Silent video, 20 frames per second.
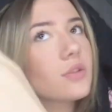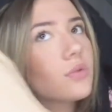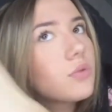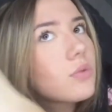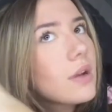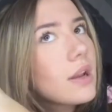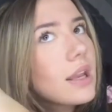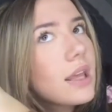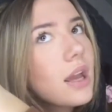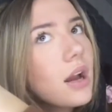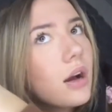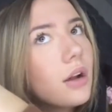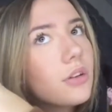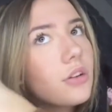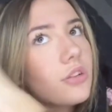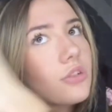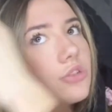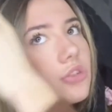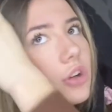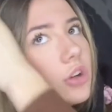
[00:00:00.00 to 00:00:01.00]
really hard to
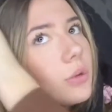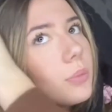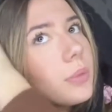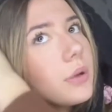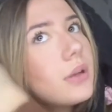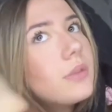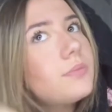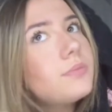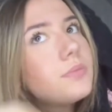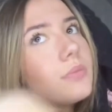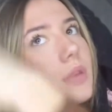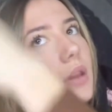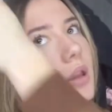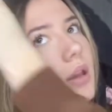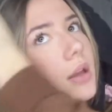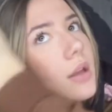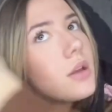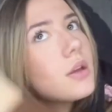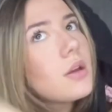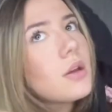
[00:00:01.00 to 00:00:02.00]
show, but
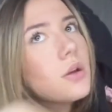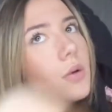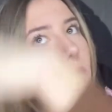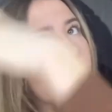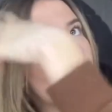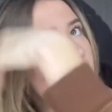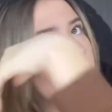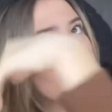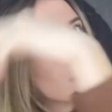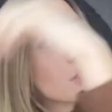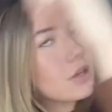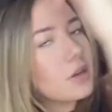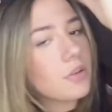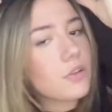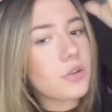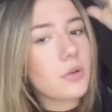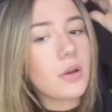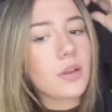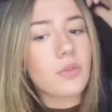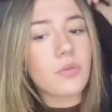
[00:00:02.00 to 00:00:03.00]
what you're going to
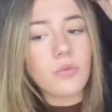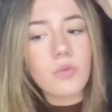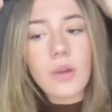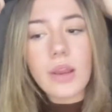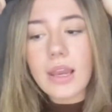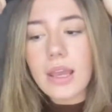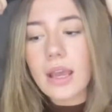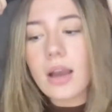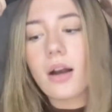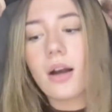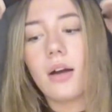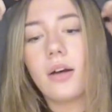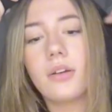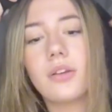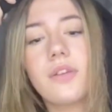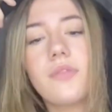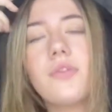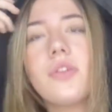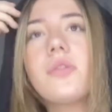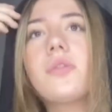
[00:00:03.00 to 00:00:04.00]
do is really hard.
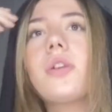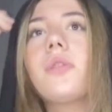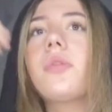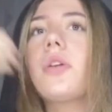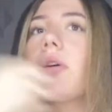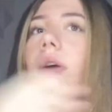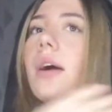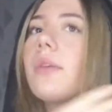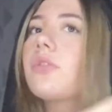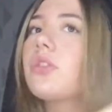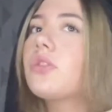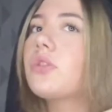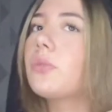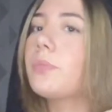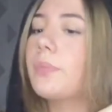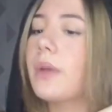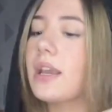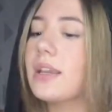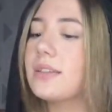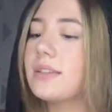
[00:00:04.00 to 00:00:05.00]
If you don't know how to do
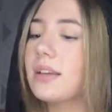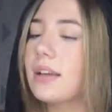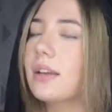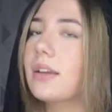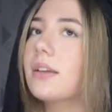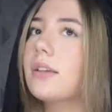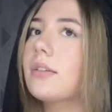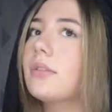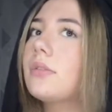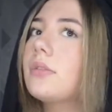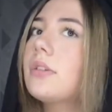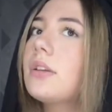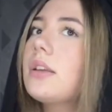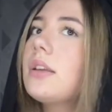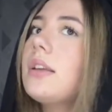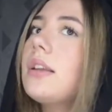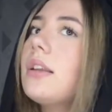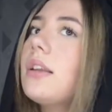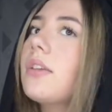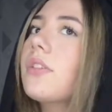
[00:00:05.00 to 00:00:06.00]
basic
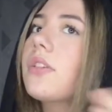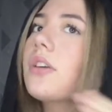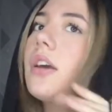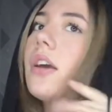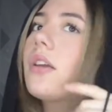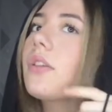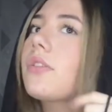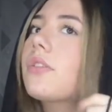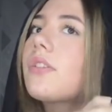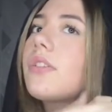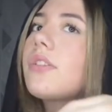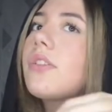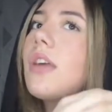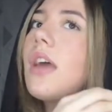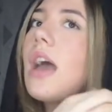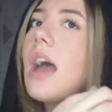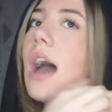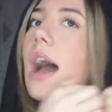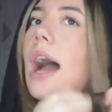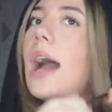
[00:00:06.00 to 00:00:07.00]
heatless curls,
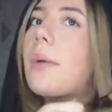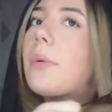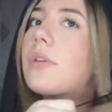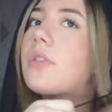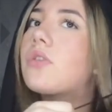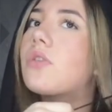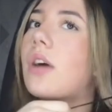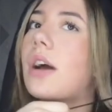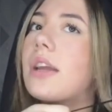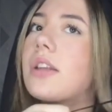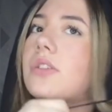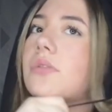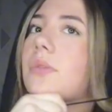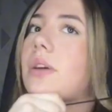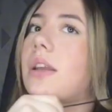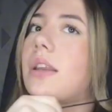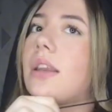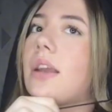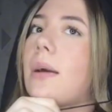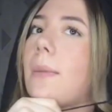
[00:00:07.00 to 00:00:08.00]
I would try
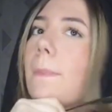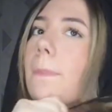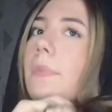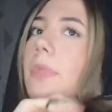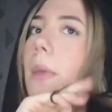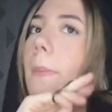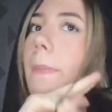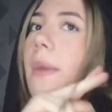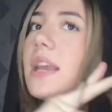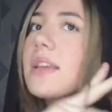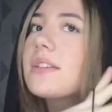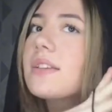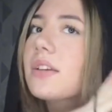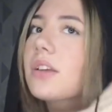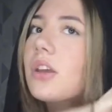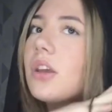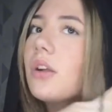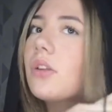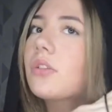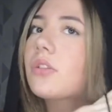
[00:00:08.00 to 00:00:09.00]
doing the basic
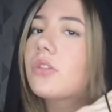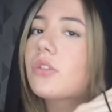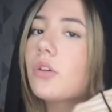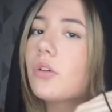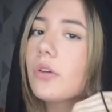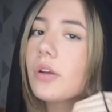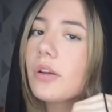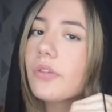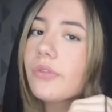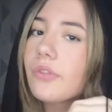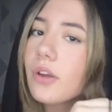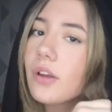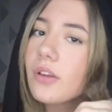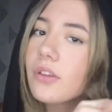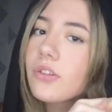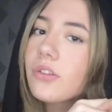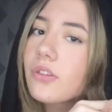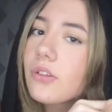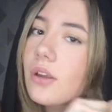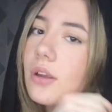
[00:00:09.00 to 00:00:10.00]
curl tutorial
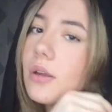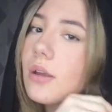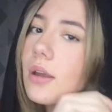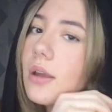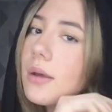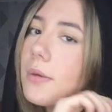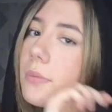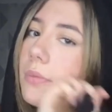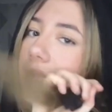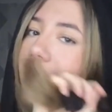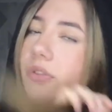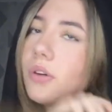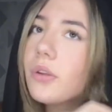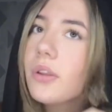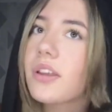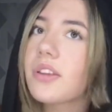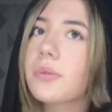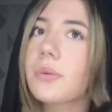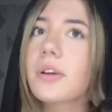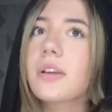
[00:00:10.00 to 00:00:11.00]
first before
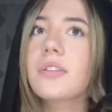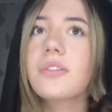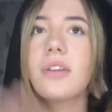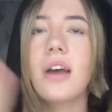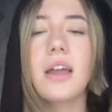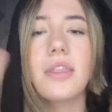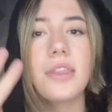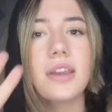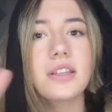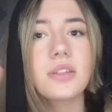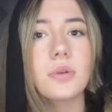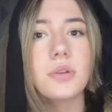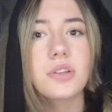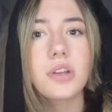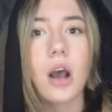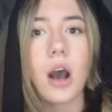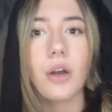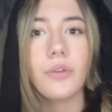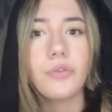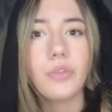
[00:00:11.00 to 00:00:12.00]
this one, because this one's
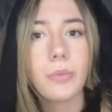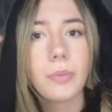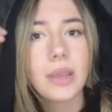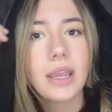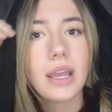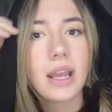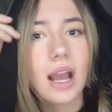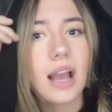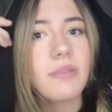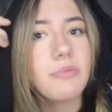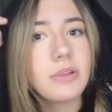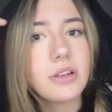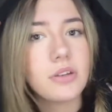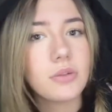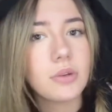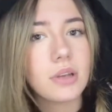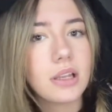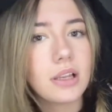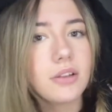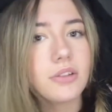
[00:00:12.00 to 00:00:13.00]
hard for me and I've been doing
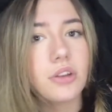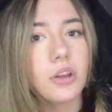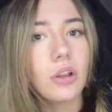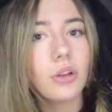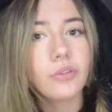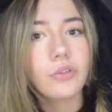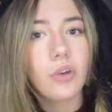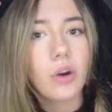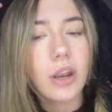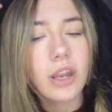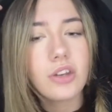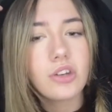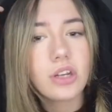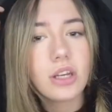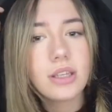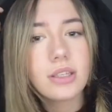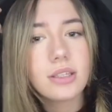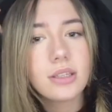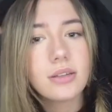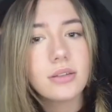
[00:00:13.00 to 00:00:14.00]
heatless curls for
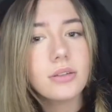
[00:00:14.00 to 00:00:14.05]
ages.